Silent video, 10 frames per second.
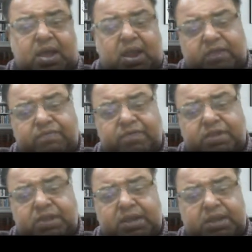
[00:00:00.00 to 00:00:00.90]

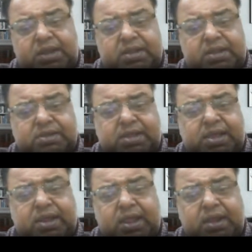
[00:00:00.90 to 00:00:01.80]
Artificial intelligence
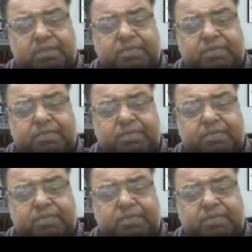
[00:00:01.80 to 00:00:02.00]
can help